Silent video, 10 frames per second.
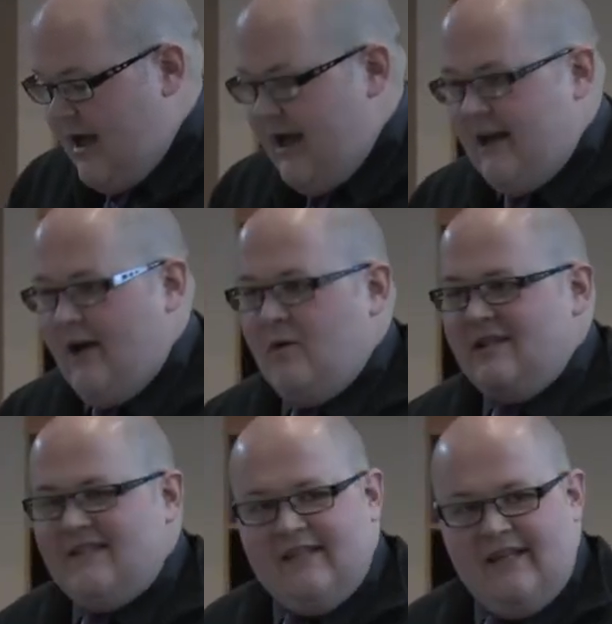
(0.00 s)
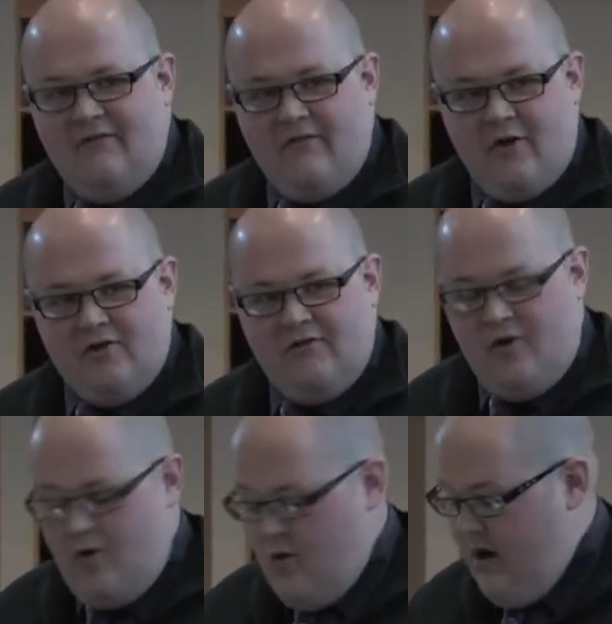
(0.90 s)
And I want to see, for those of
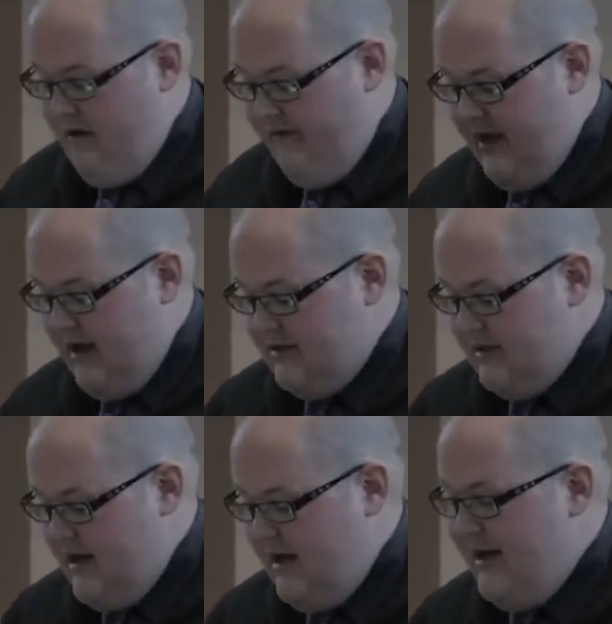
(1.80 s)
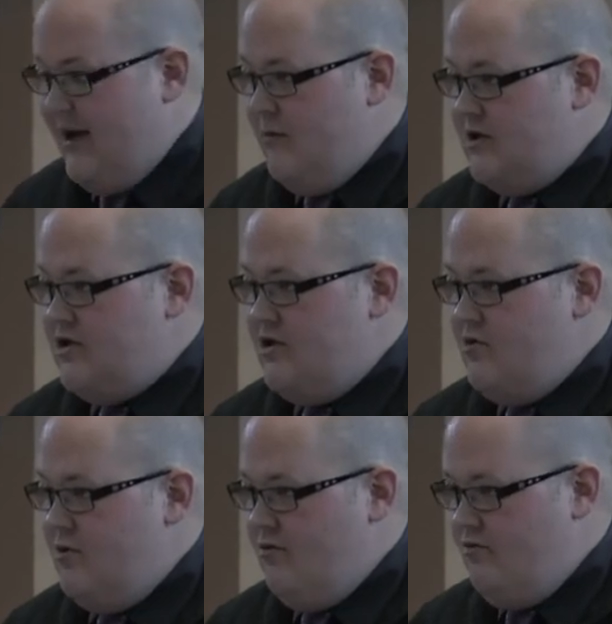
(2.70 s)
you who are fans, how much
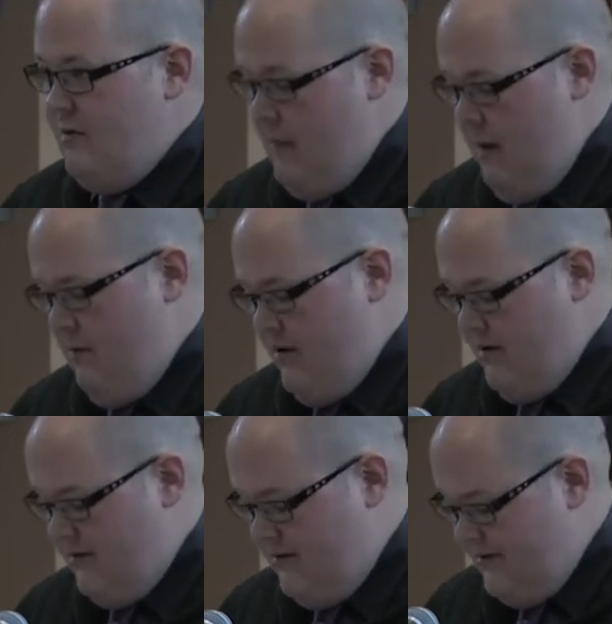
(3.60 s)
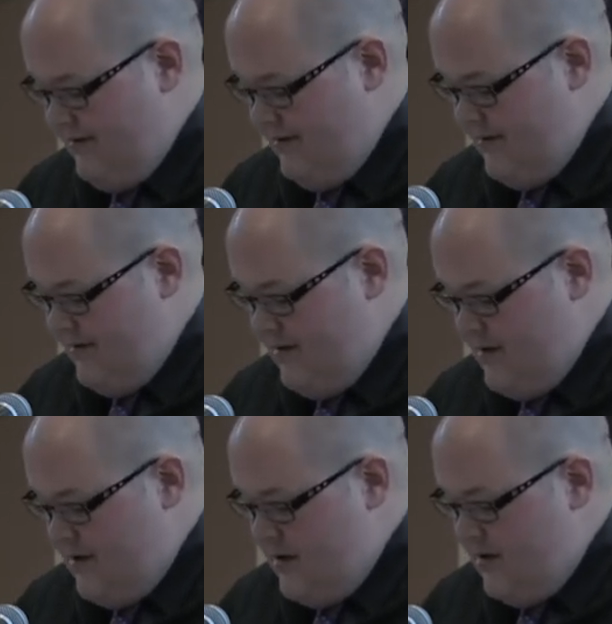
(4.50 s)
you remember.
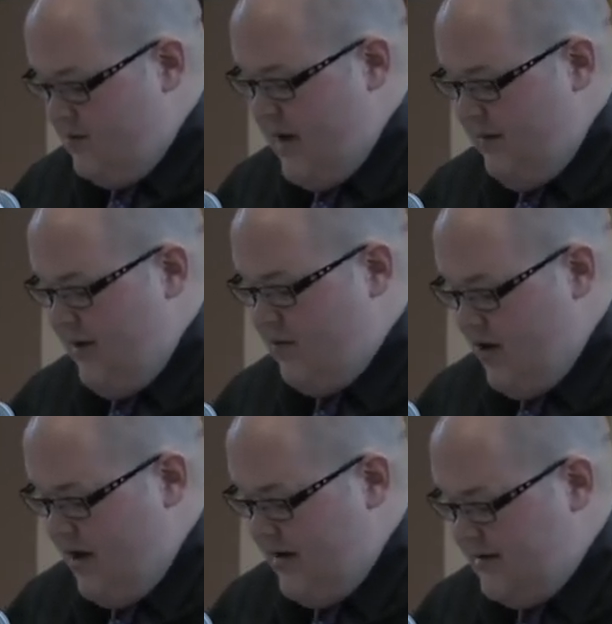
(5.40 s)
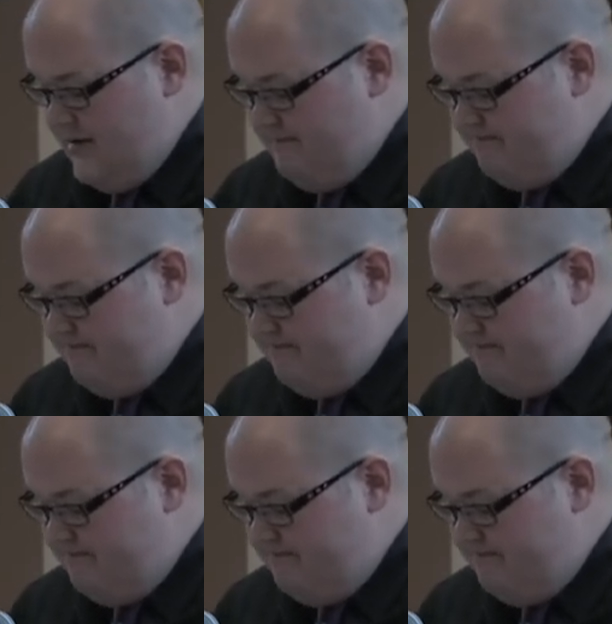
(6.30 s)
There may be a prize.